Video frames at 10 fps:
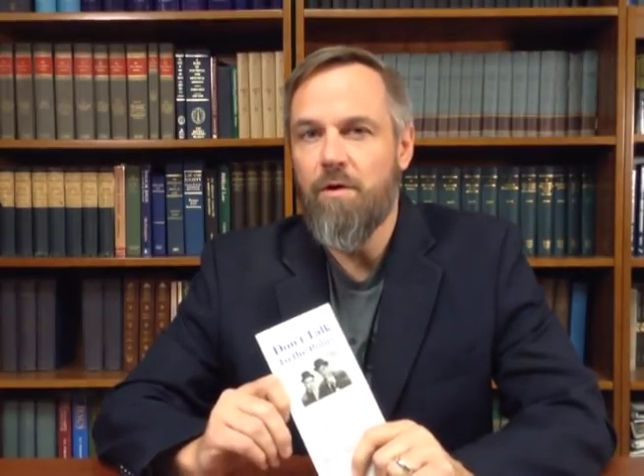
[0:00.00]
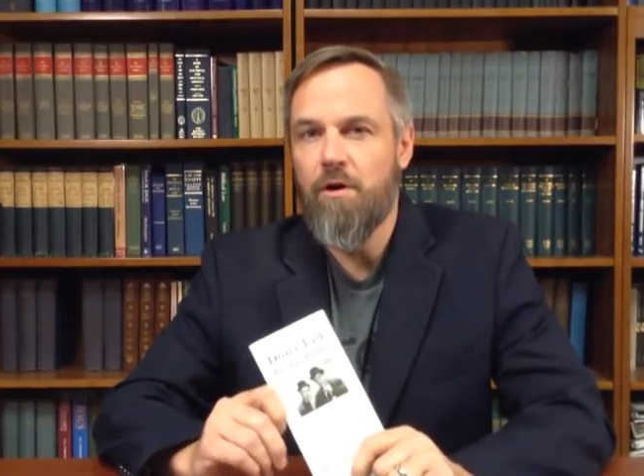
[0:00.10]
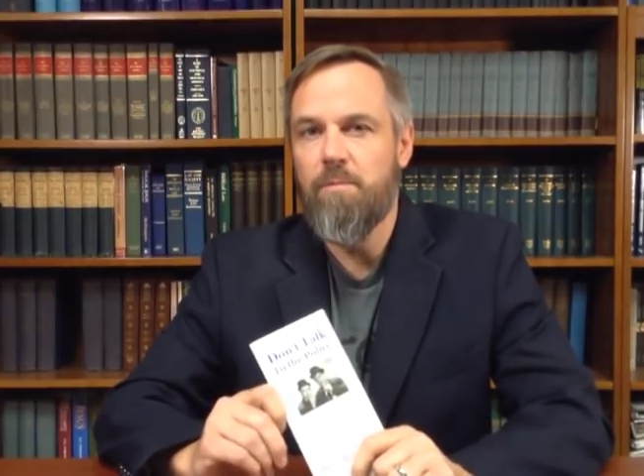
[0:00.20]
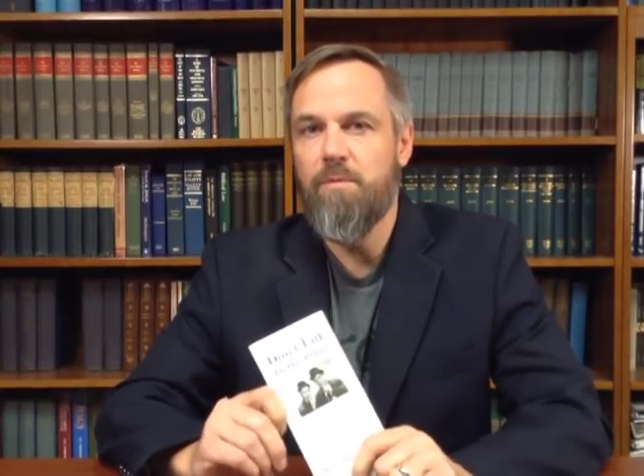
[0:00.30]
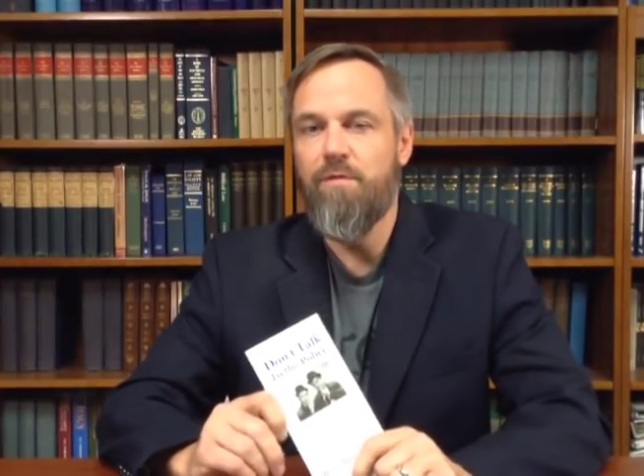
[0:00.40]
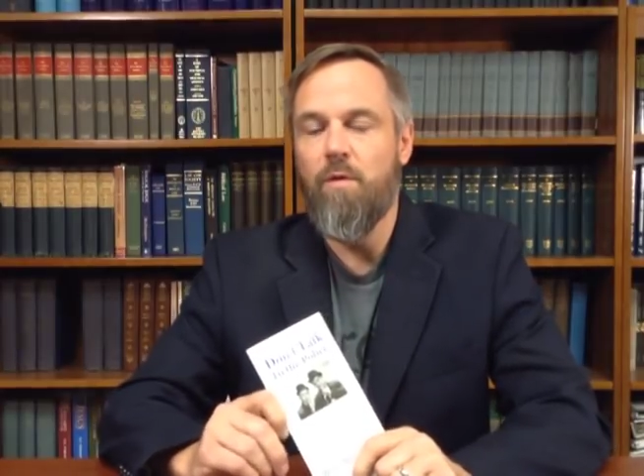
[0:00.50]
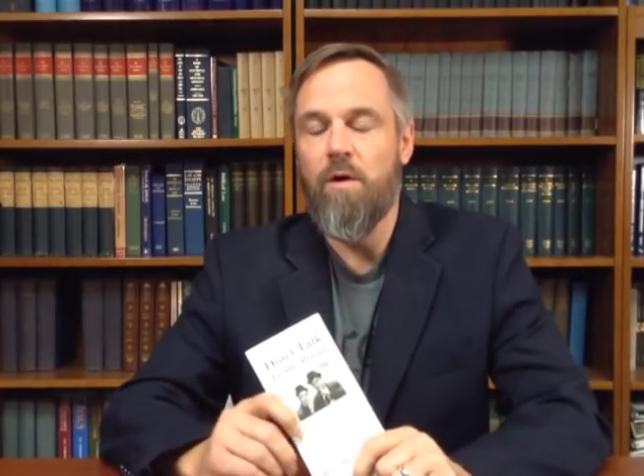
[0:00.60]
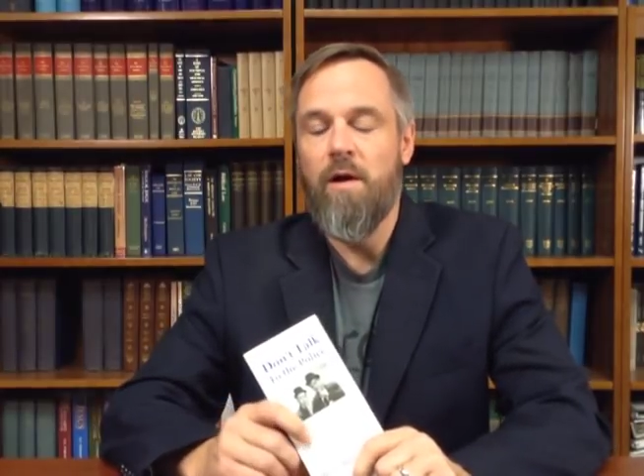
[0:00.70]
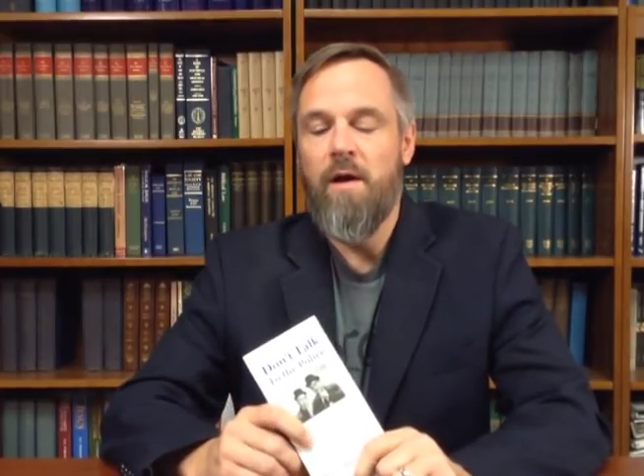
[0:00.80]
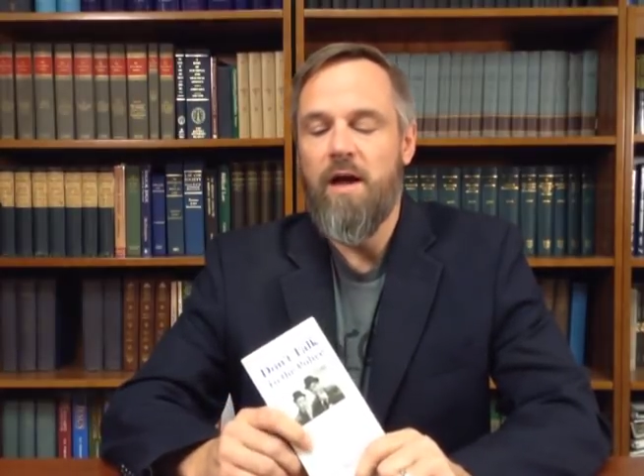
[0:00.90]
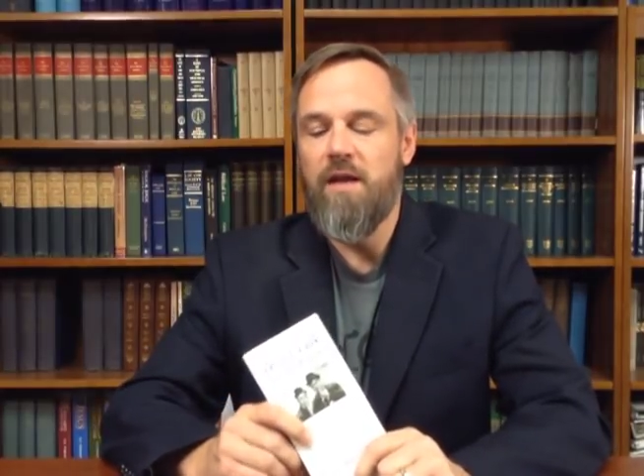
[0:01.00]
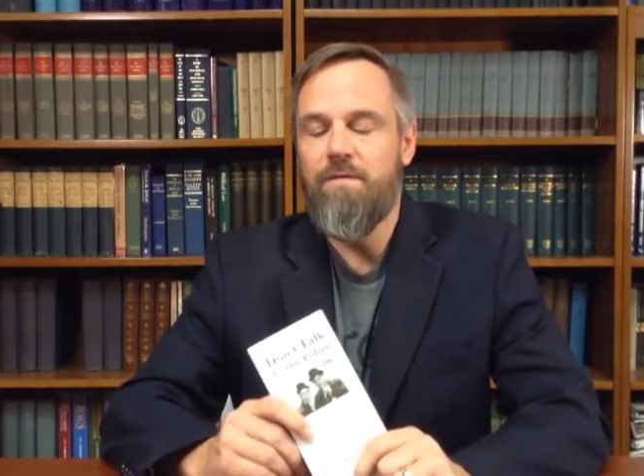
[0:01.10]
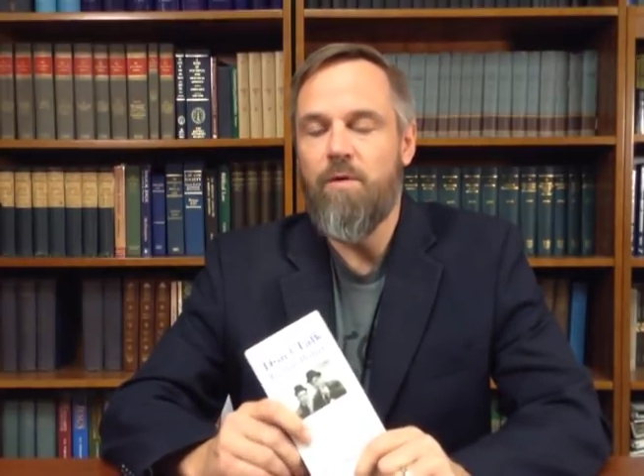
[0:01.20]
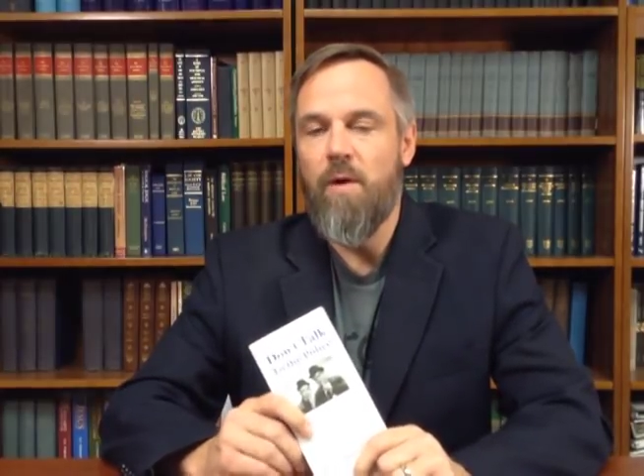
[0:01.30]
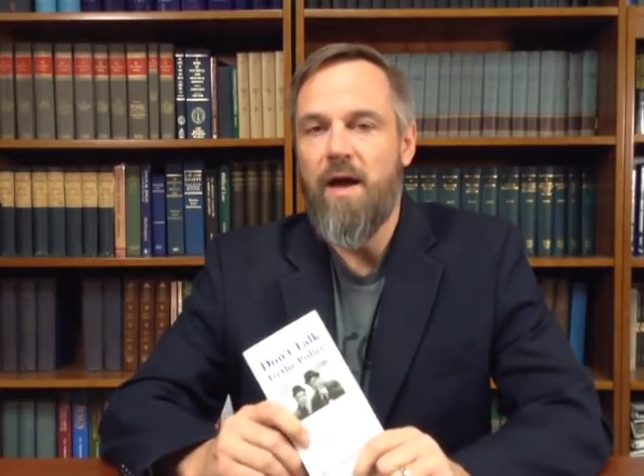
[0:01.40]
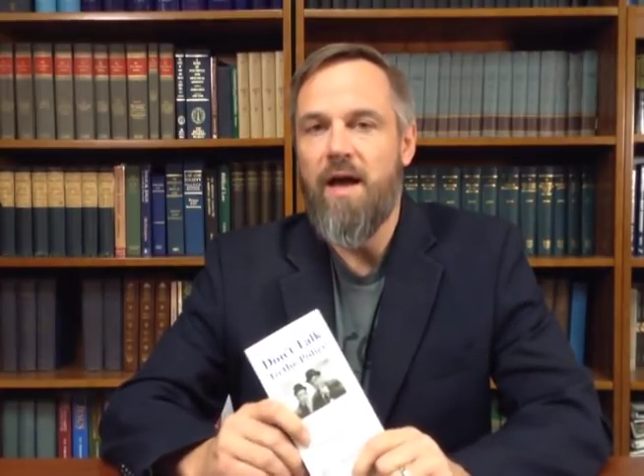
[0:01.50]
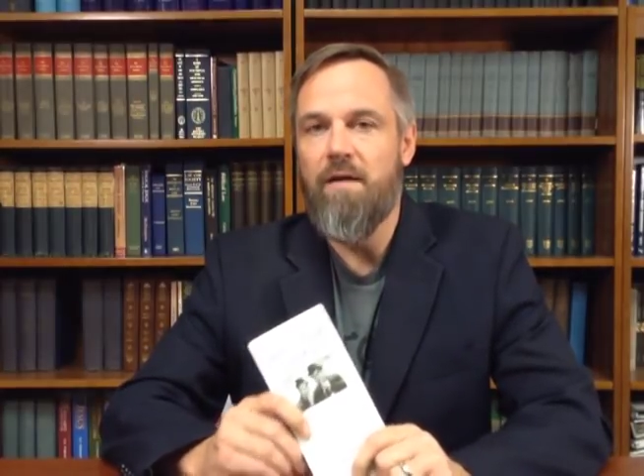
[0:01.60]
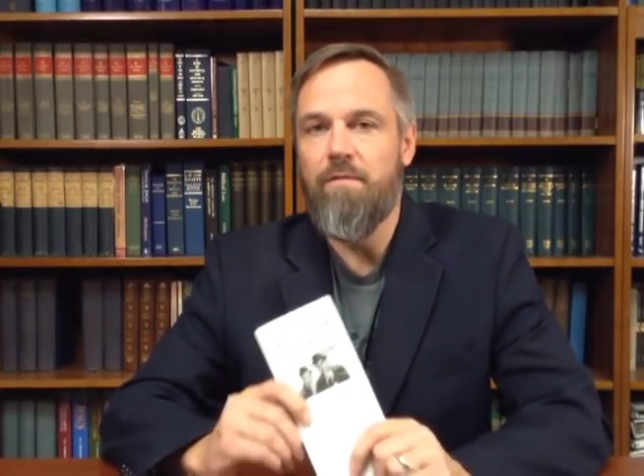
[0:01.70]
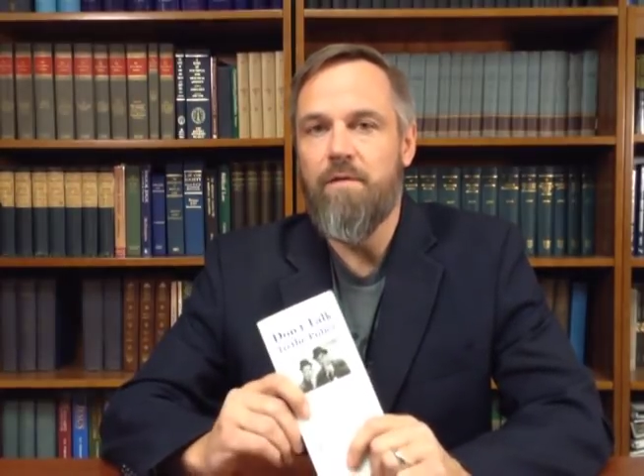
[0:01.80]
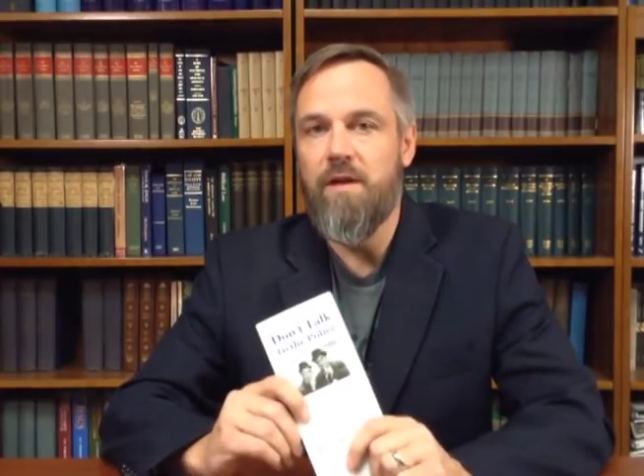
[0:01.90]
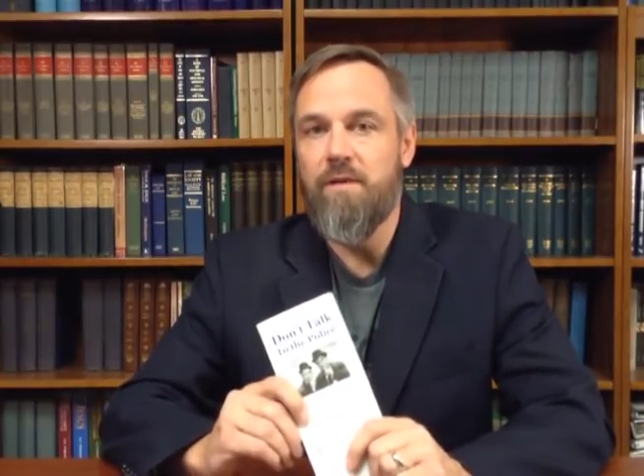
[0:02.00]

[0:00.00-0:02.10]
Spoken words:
heard before, and if you have, in